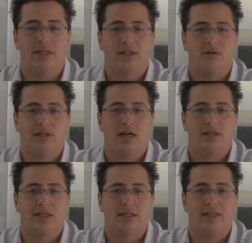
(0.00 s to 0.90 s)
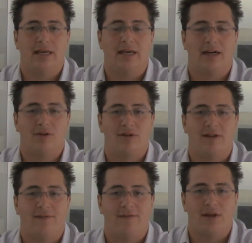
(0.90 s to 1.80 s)
It is
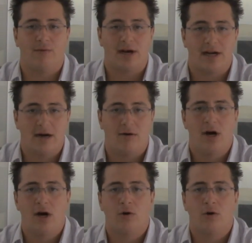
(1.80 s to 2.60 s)
2,115 right now.